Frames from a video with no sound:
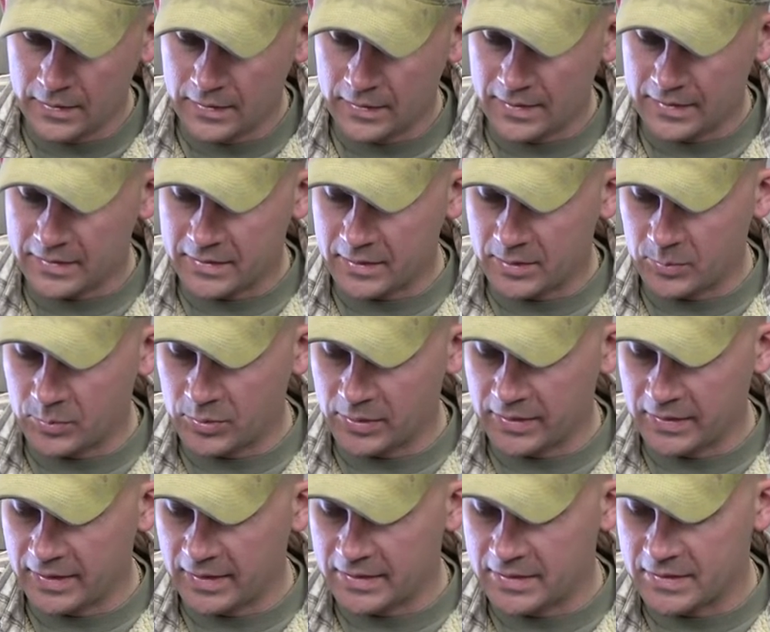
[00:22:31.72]
That's gonna
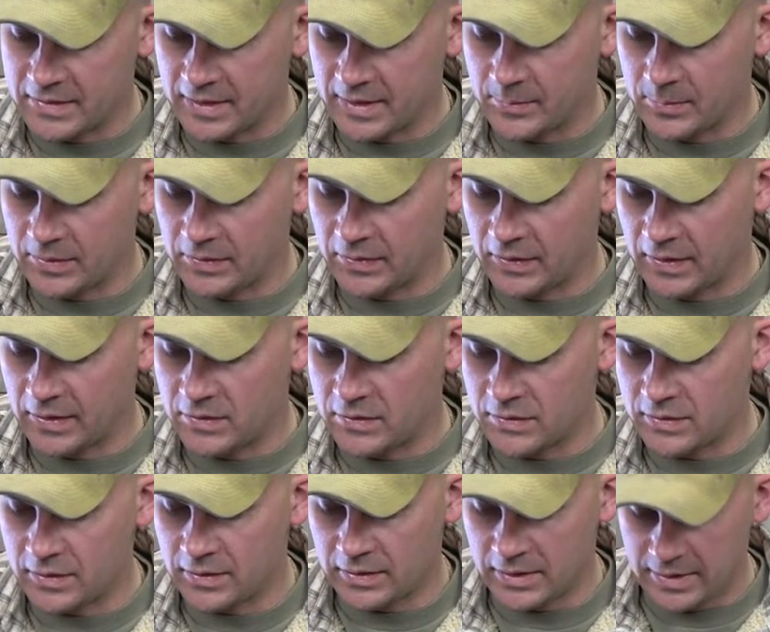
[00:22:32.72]
bring that
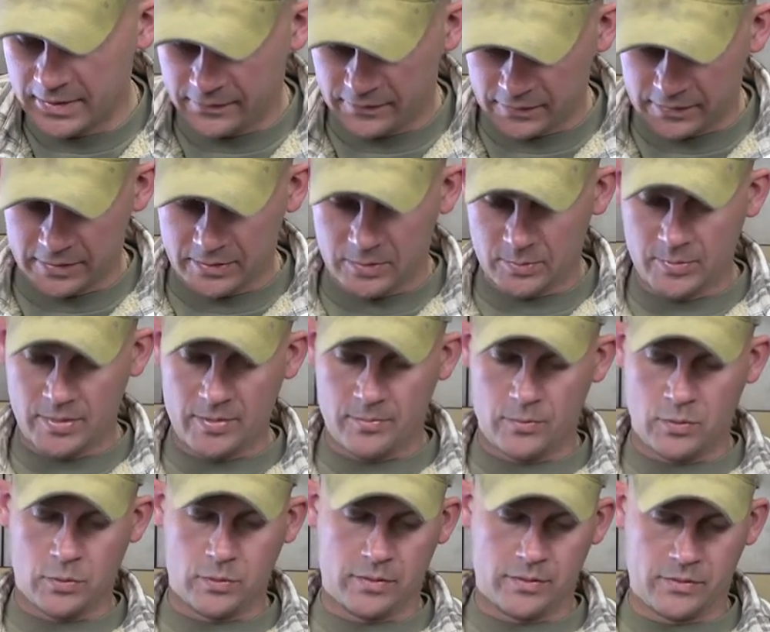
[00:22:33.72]
segmentation to life a little bit
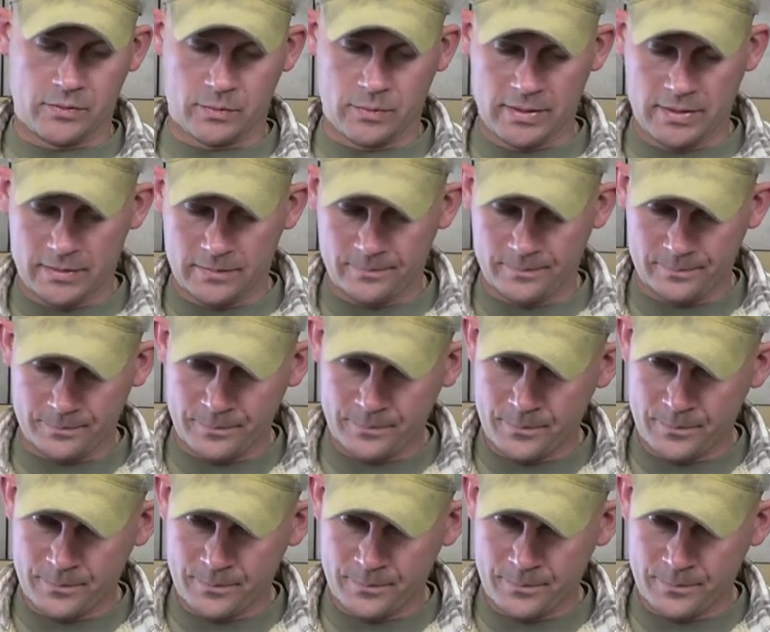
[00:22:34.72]
more as well.